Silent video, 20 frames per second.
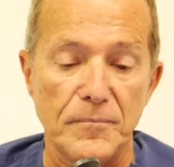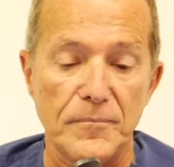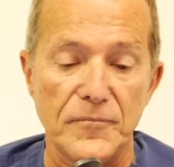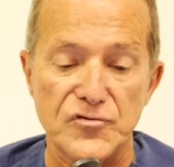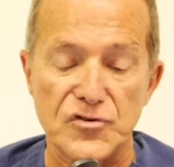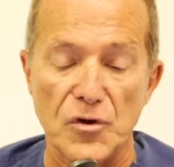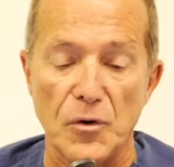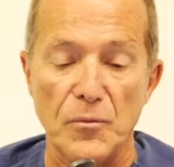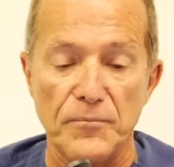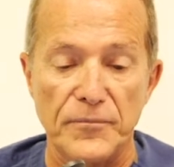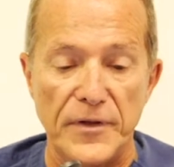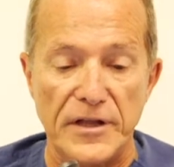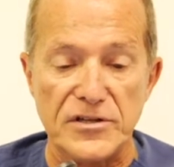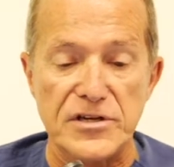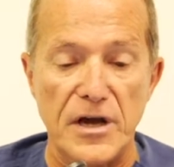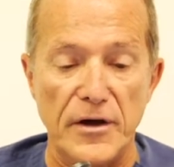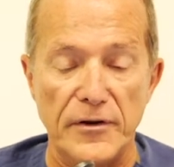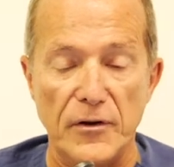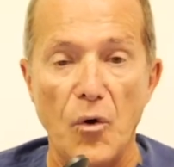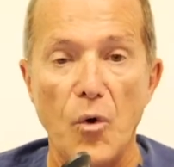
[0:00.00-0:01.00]
So that's
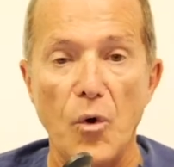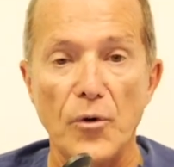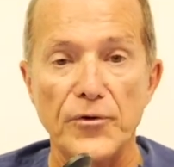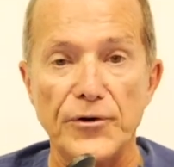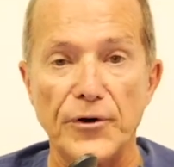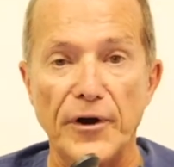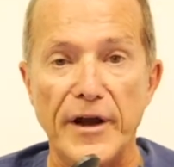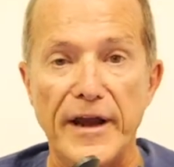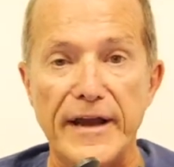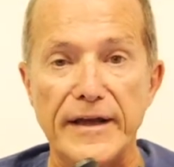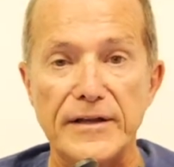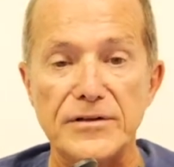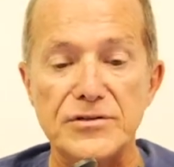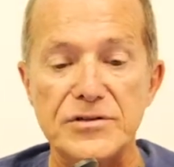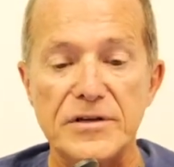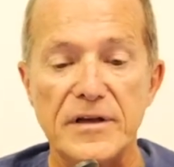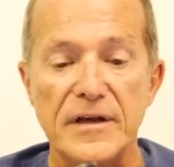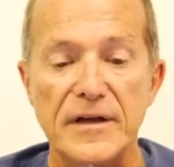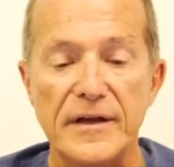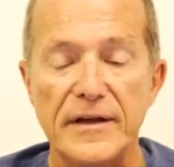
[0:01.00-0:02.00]
how to hold your
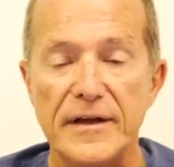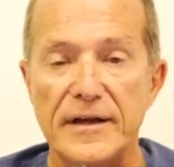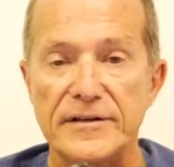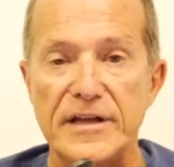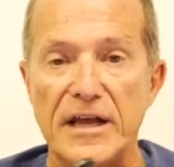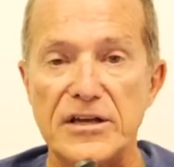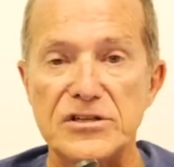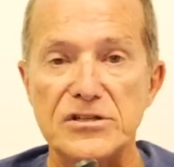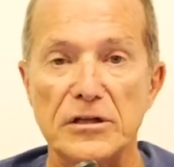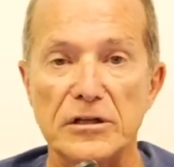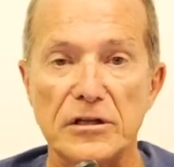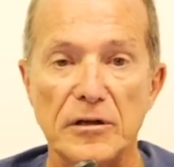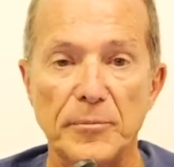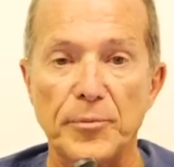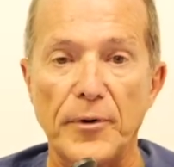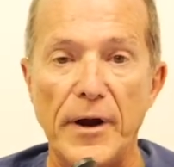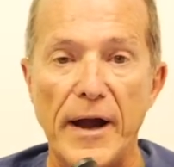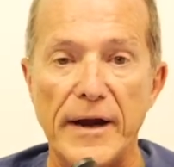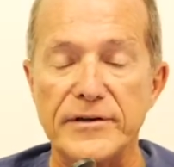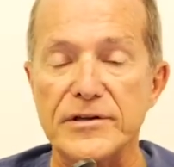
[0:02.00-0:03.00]
hands. It takes a little
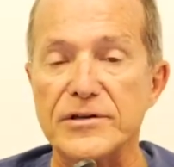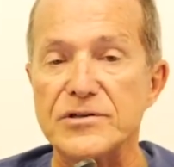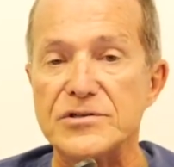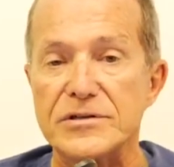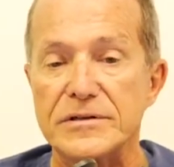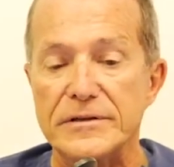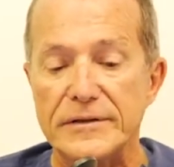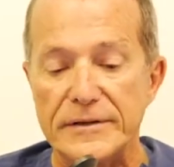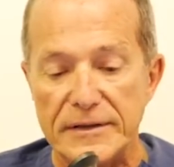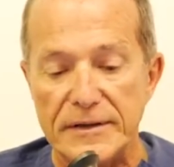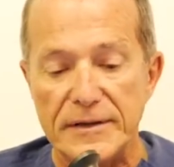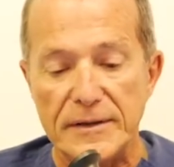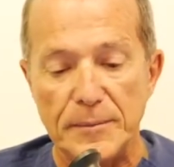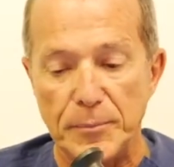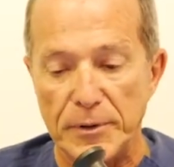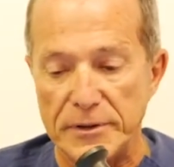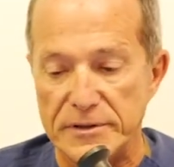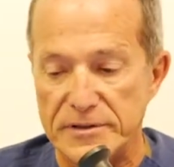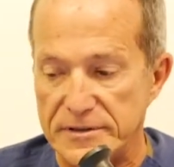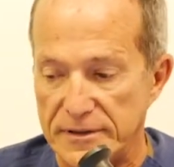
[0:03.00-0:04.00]
practice,
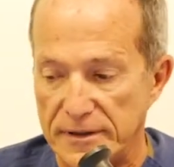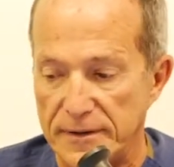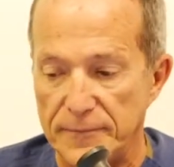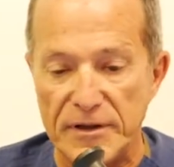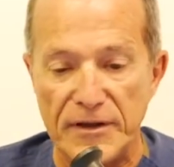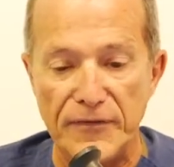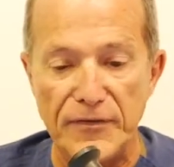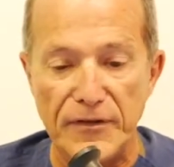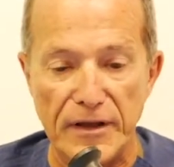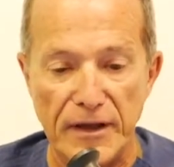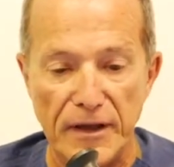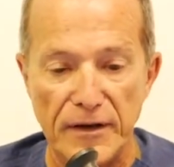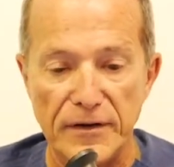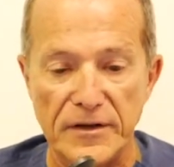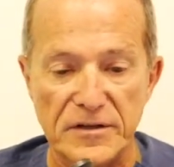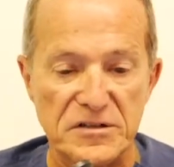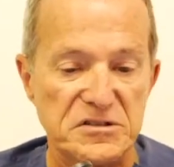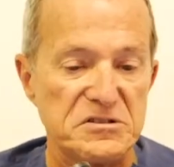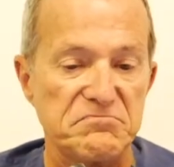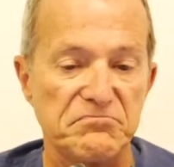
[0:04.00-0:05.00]
but in the end,
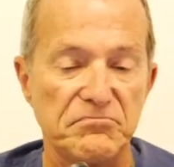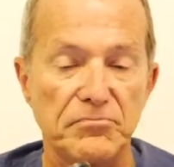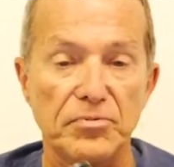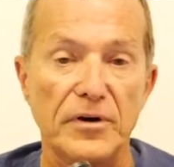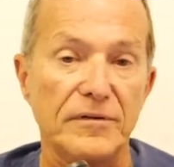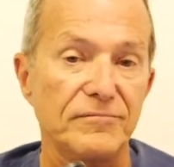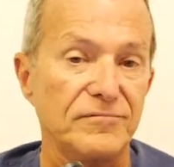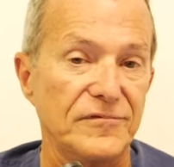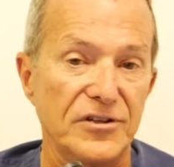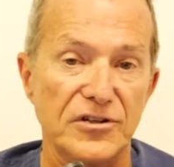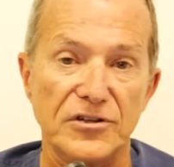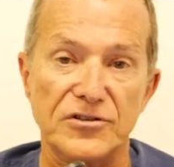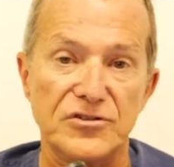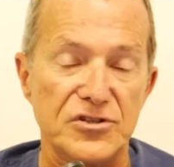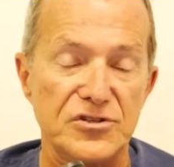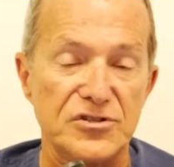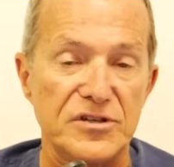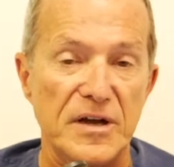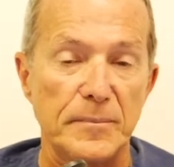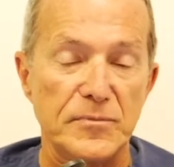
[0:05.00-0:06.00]
it'll
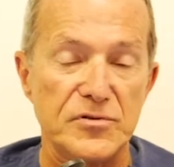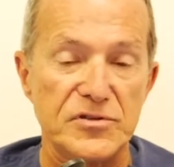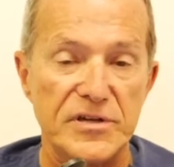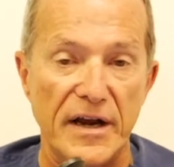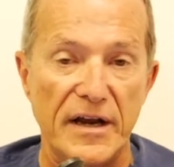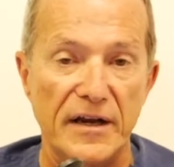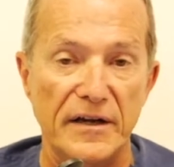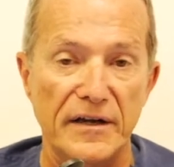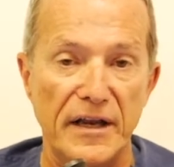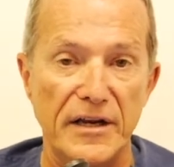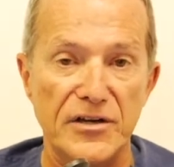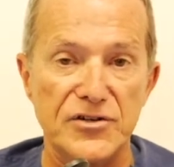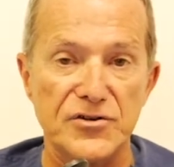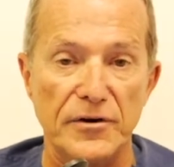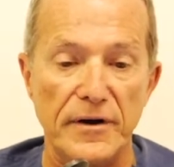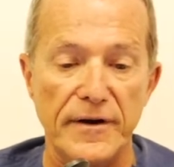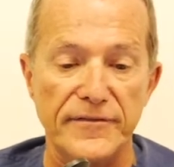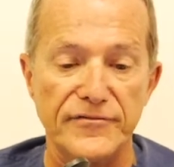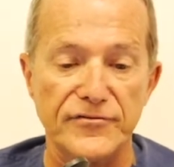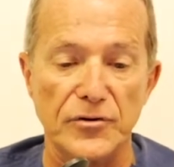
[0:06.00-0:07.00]
just come second
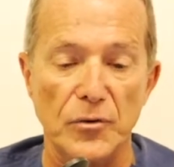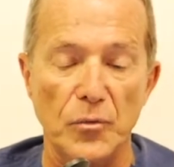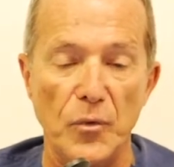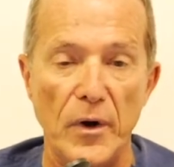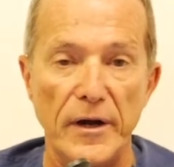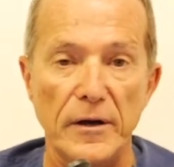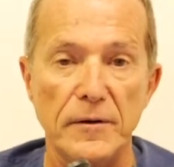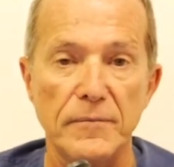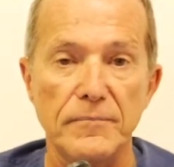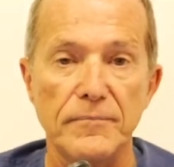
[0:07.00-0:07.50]
nature after a while.